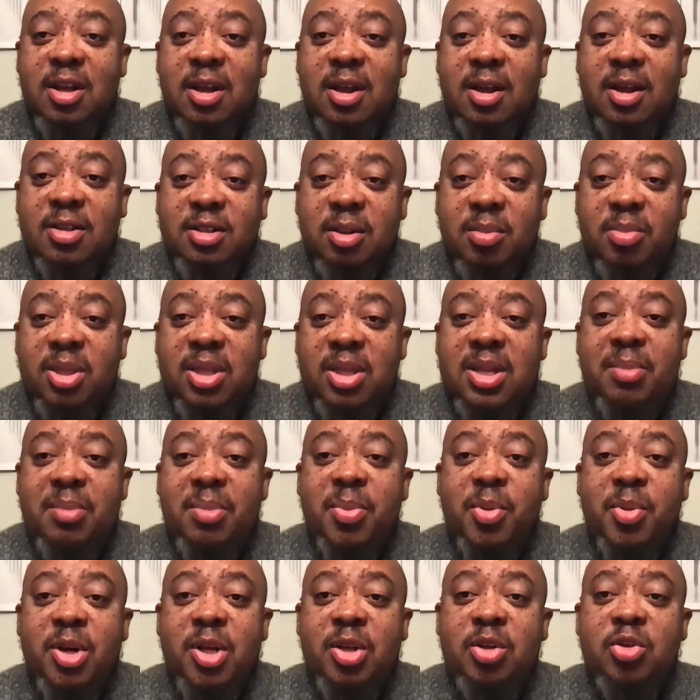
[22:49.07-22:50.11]
are something that
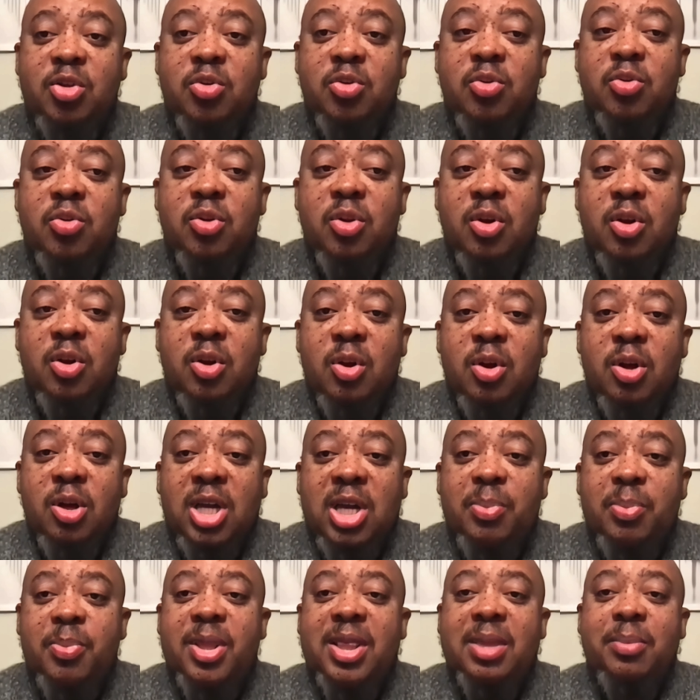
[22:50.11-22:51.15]
people need to
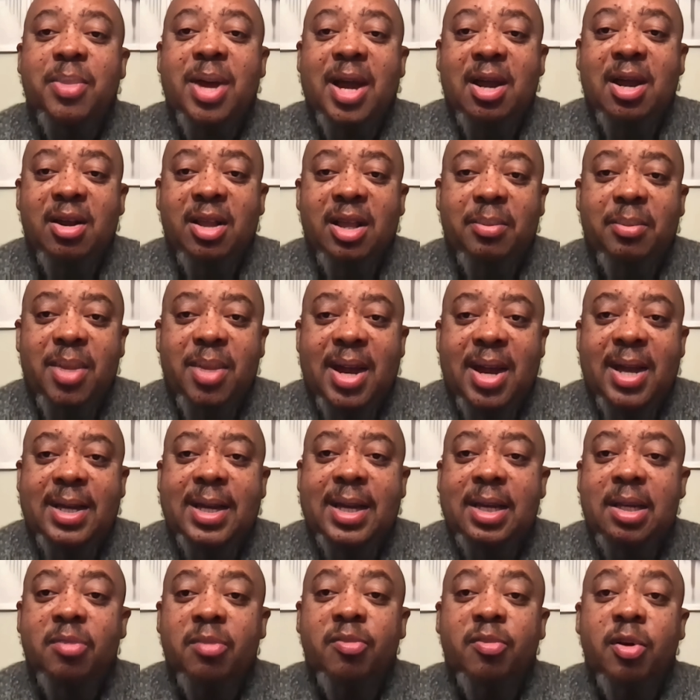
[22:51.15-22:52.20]
keep at the back of their mind
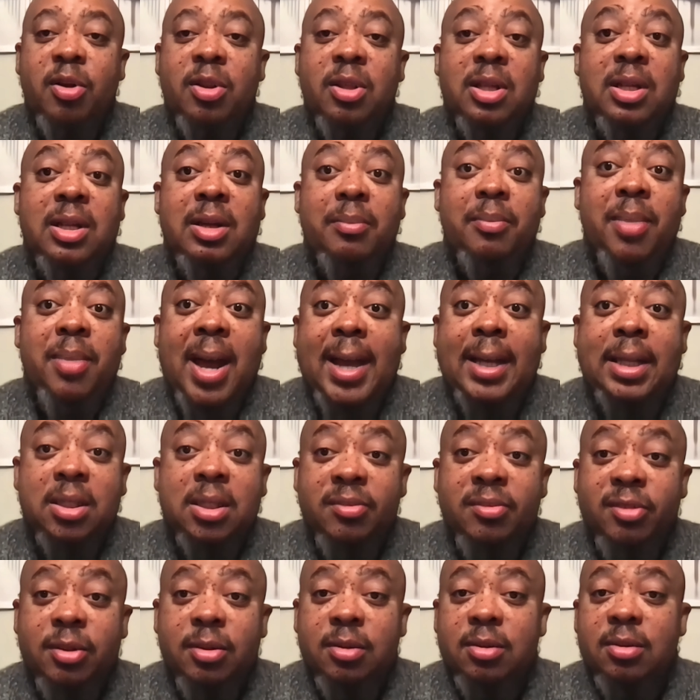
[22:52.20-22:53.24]
and in front of their mind,
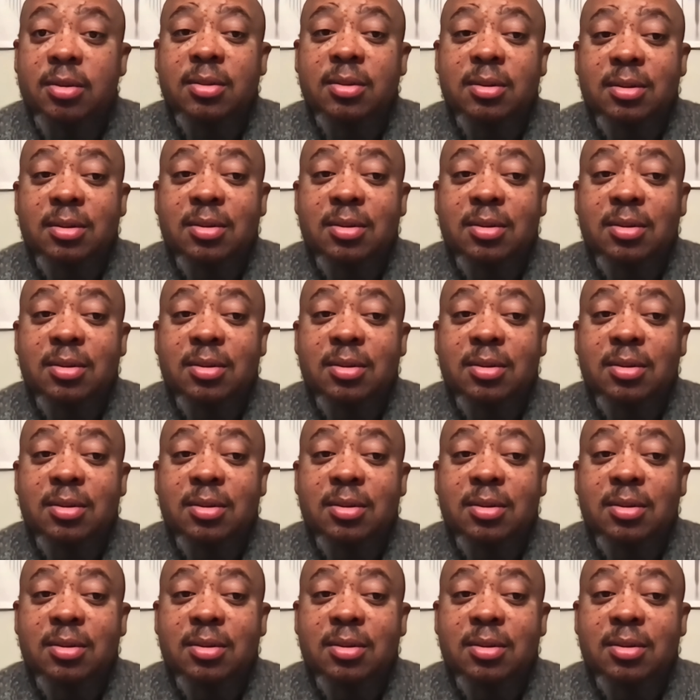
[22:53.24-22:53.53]
even